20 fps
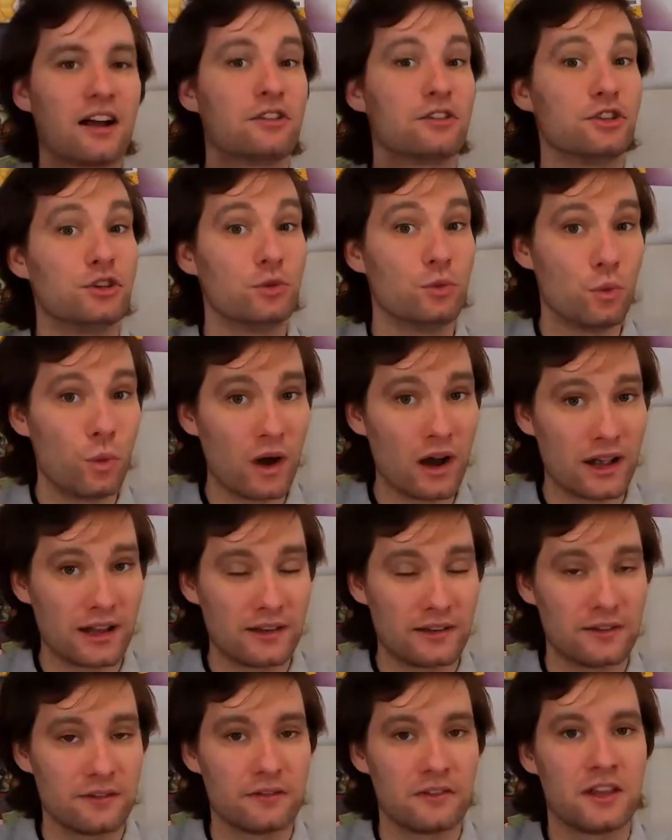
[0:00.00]
you want.
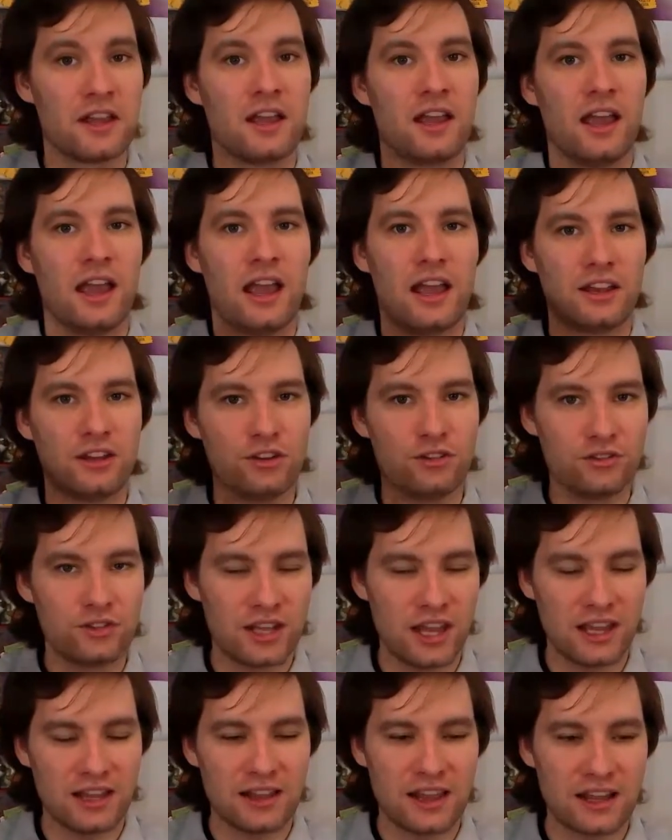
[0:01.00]
And you
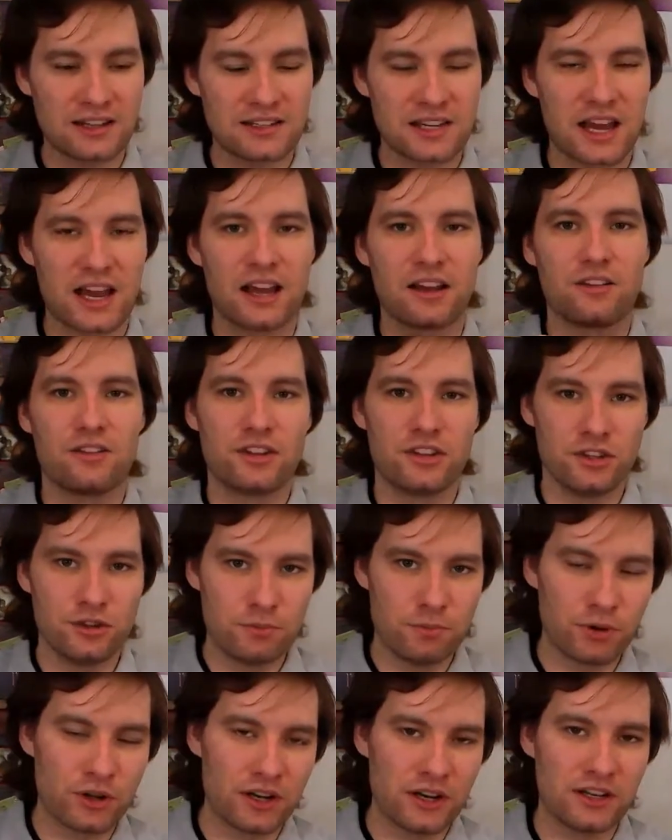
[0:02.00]
take that tile and then you
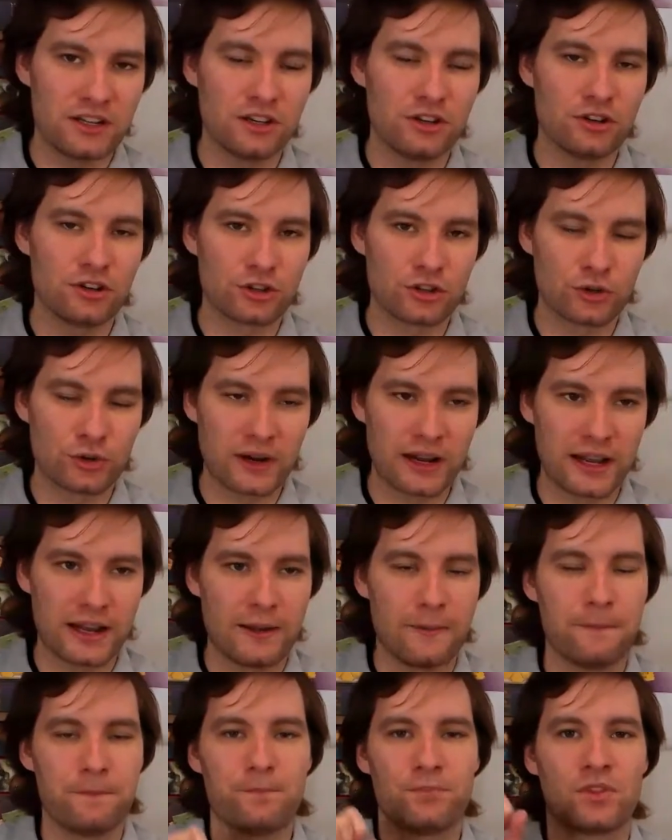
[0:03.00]
put it to your grid.
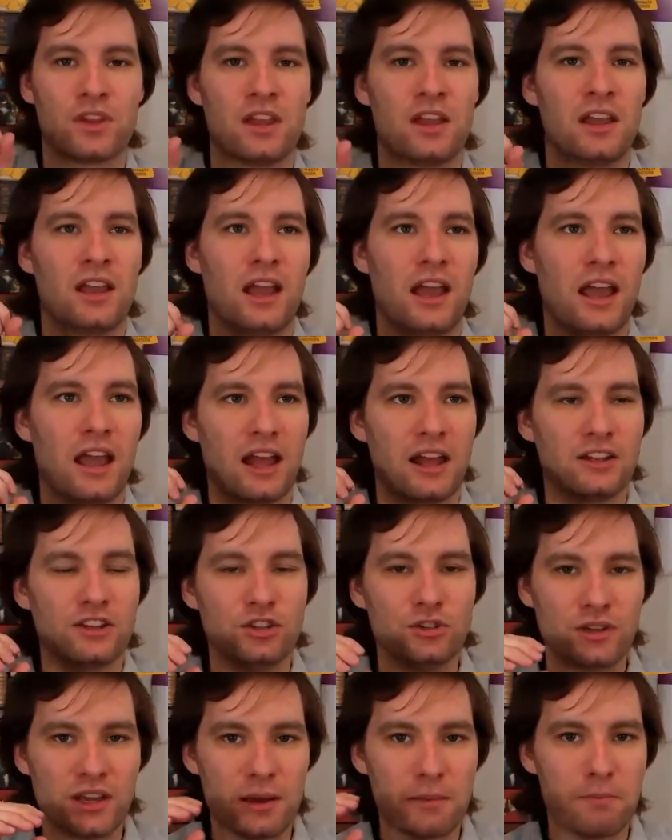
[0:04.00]
And you
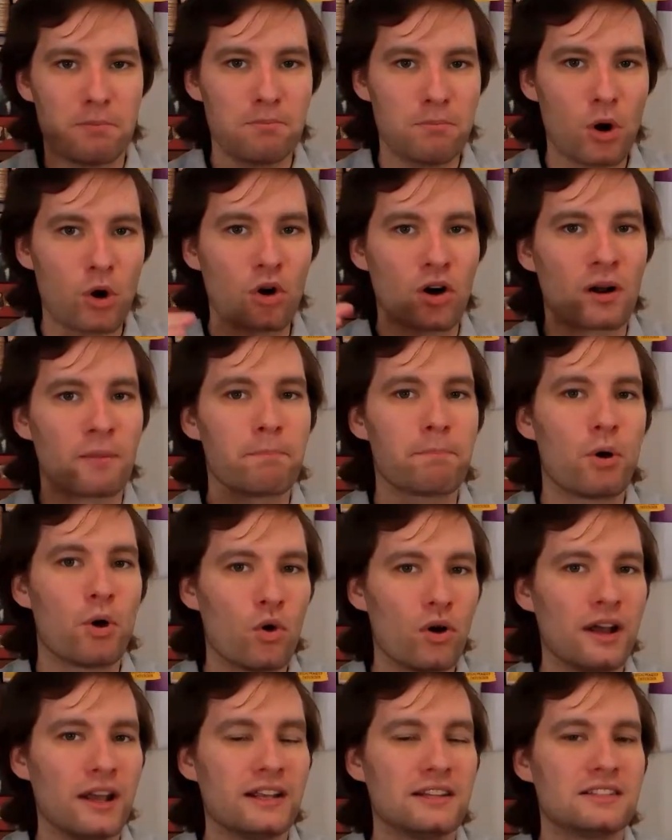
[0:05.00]
get more
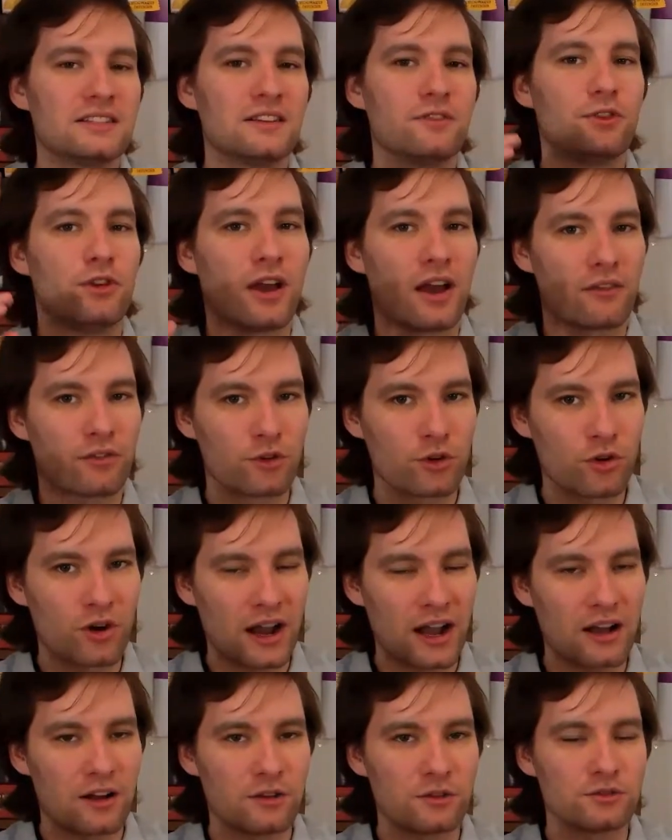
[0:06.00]
points if you have
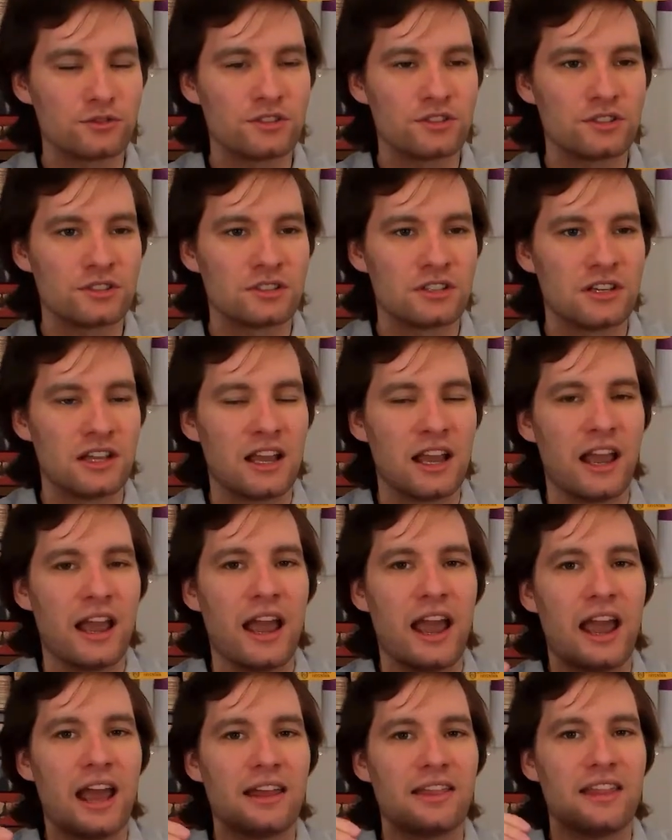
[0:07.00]
crowns,
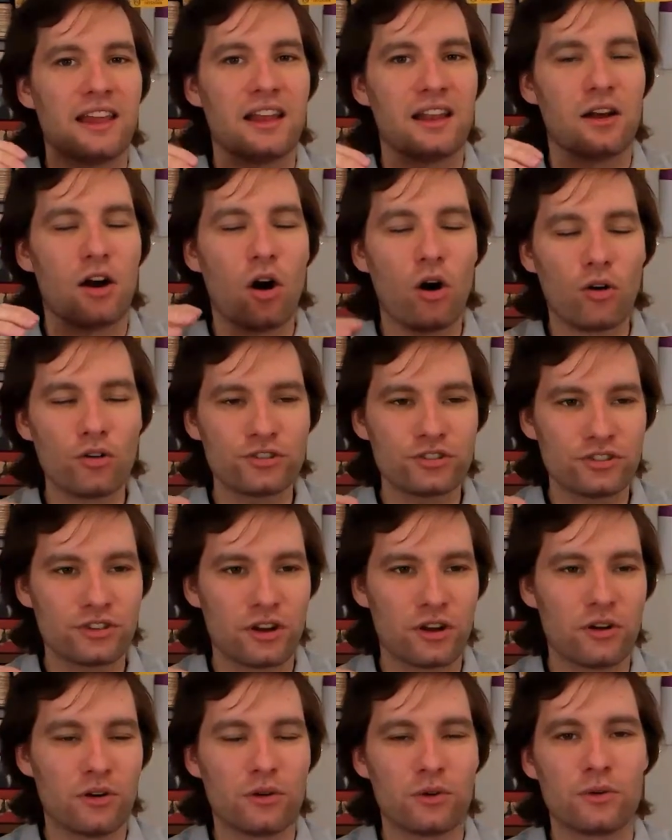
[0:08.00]
and then
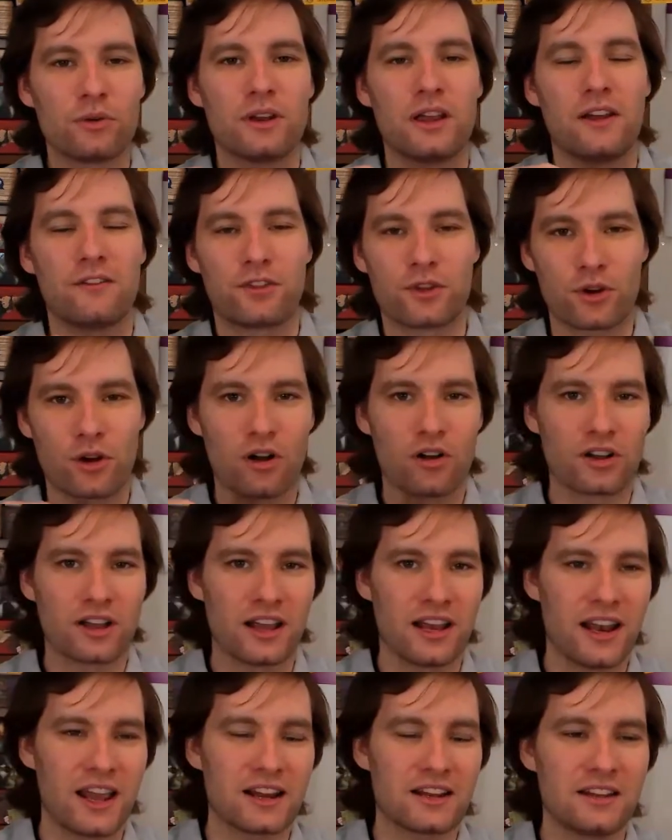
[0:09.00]
also if they're all
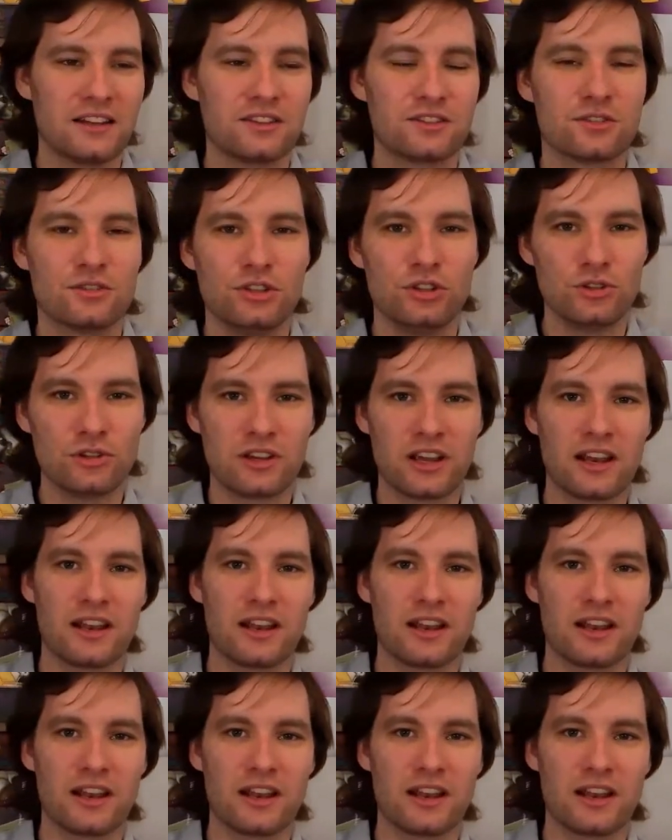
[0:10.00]
connected. So you can